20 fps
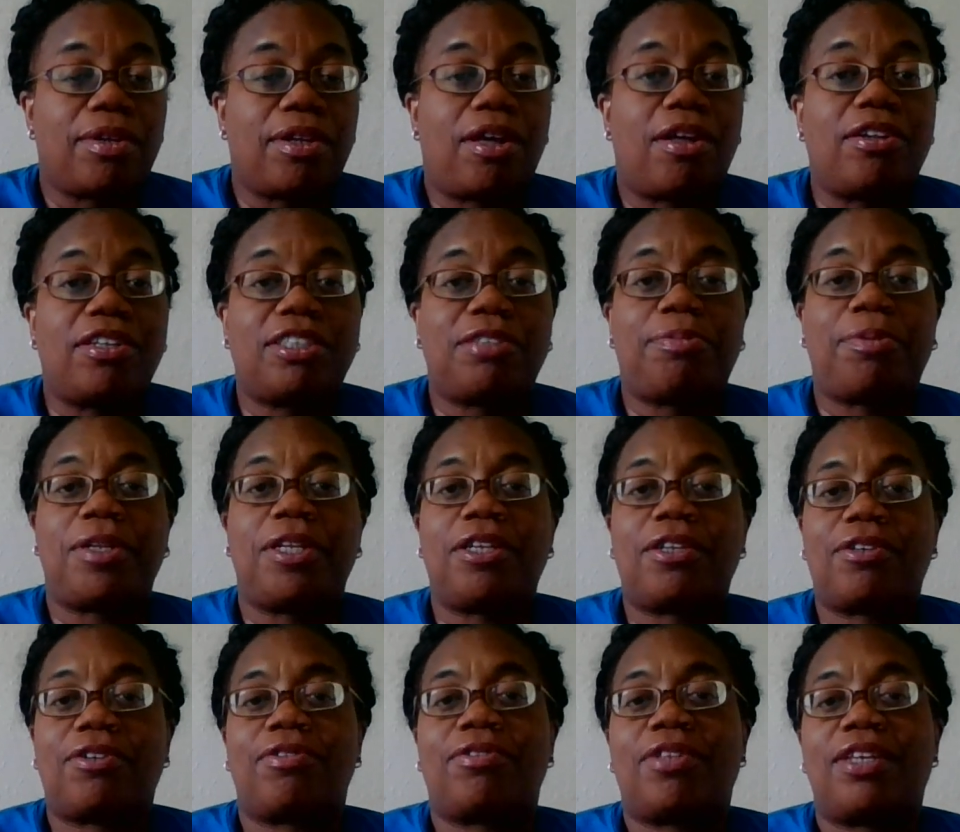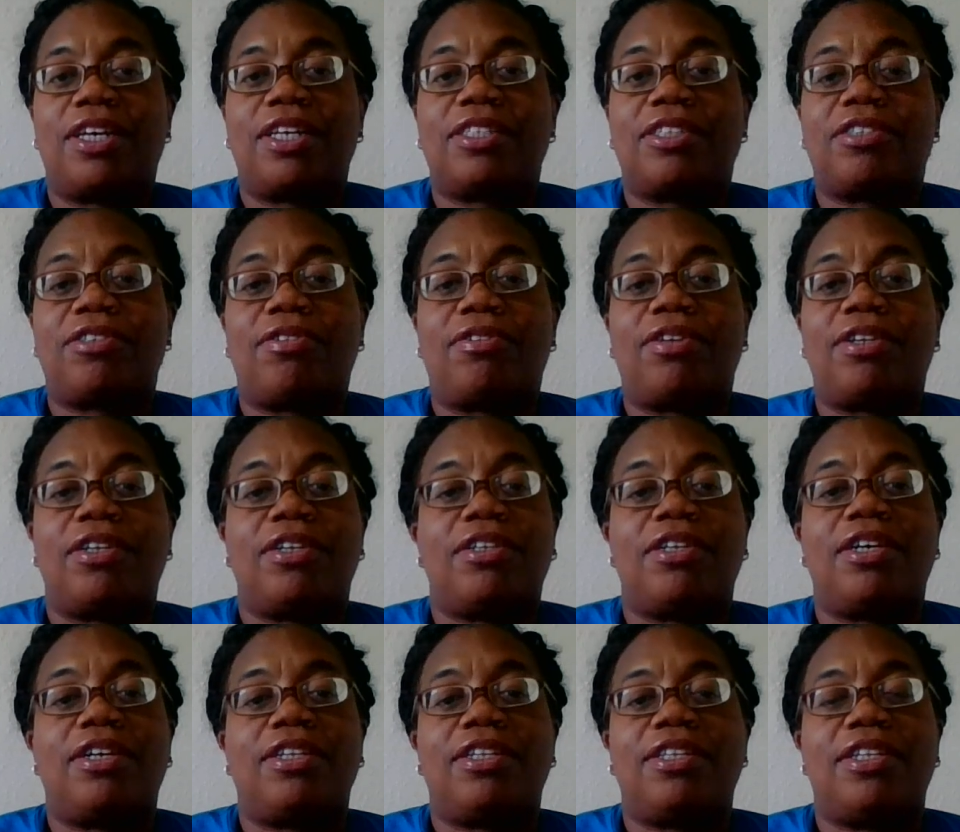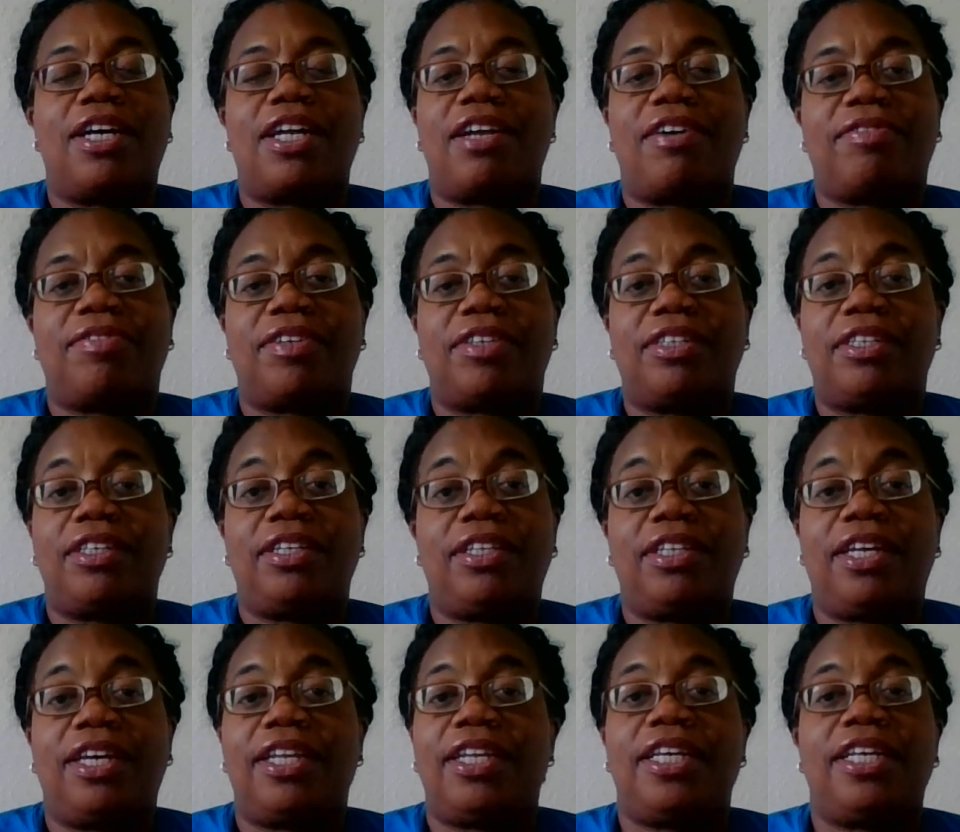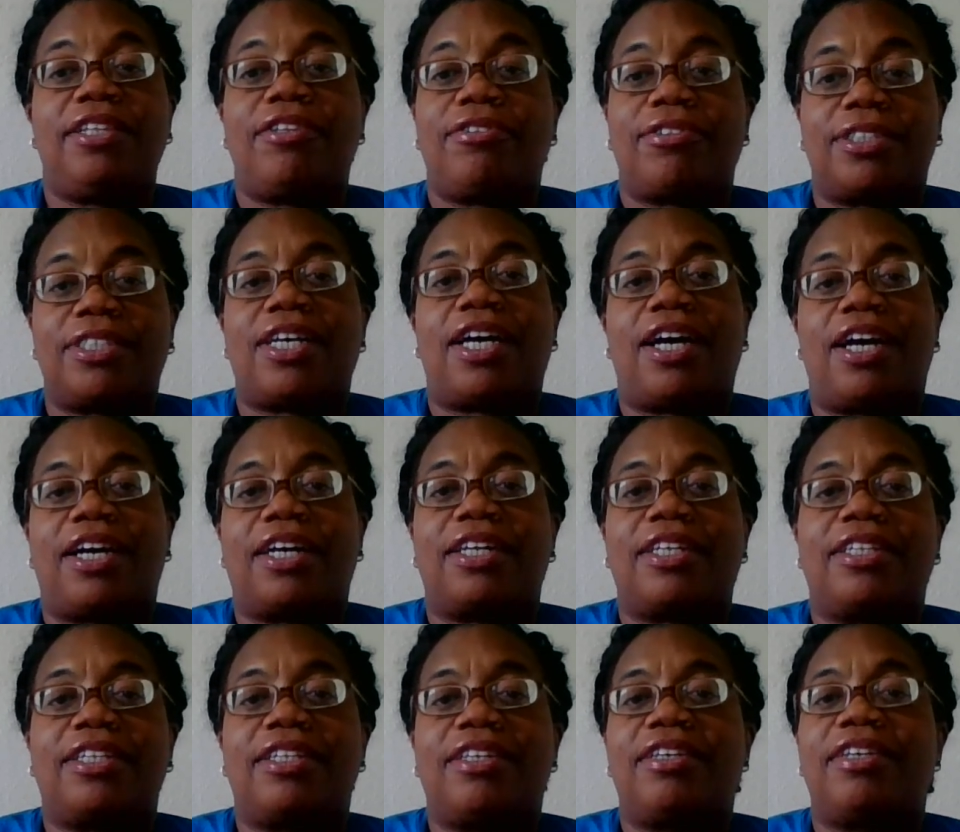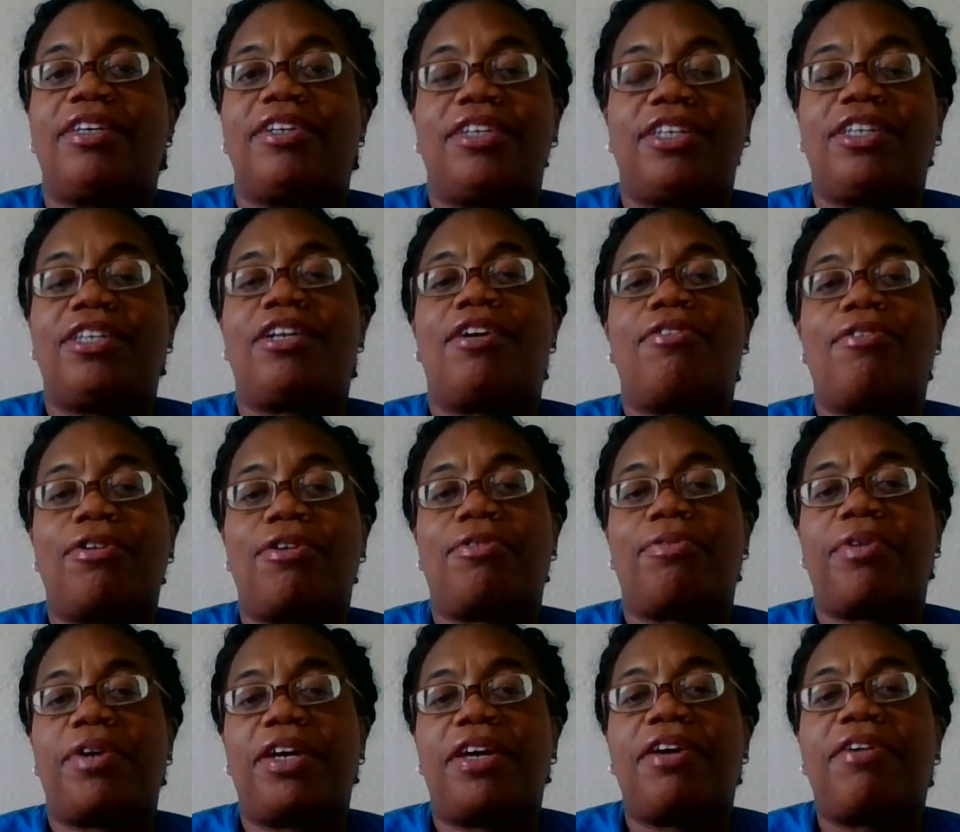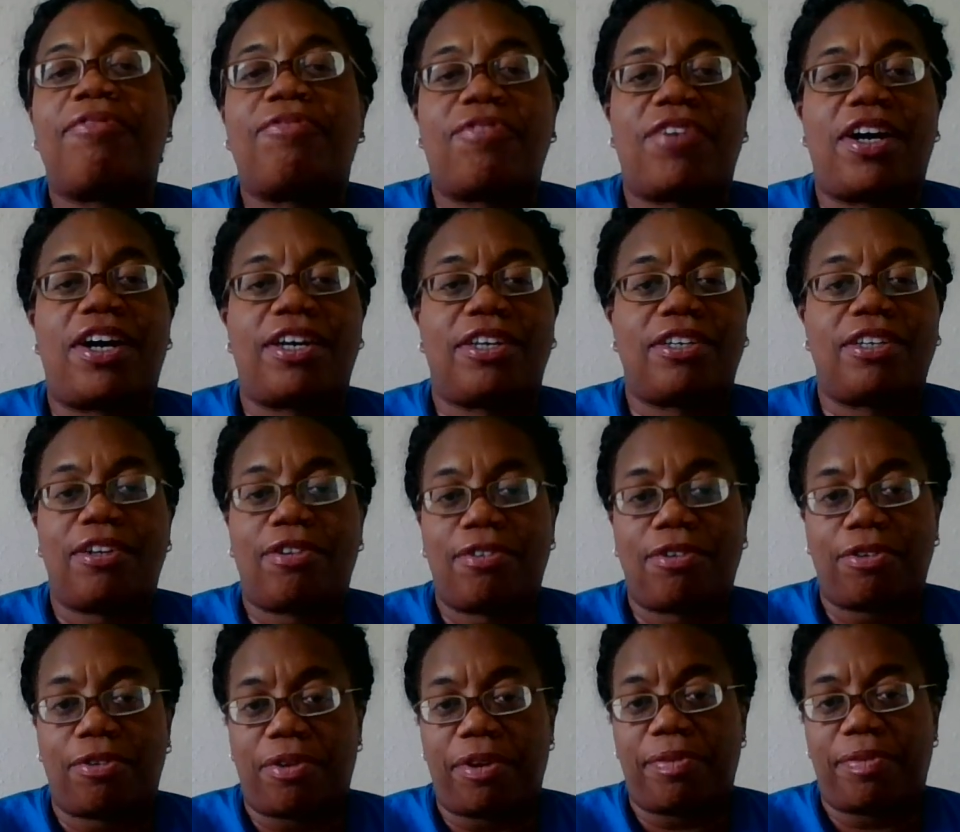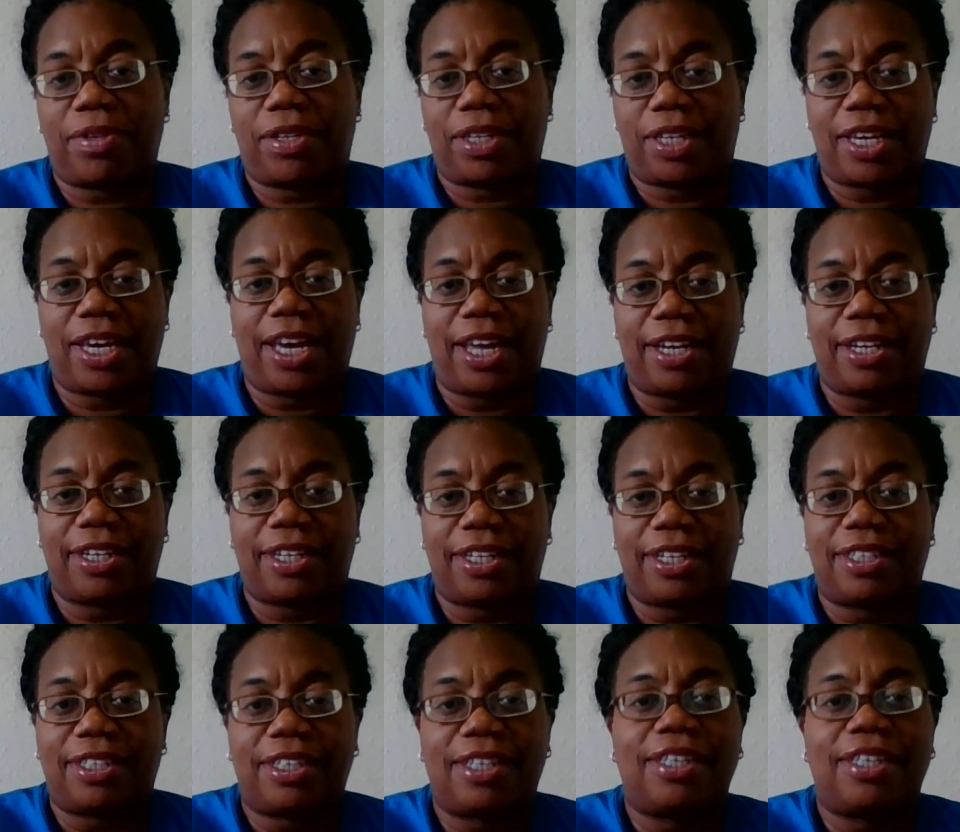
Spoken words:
All this political things going on, none of it, in either side. You don't agree, fine, you don't agree with the candidate.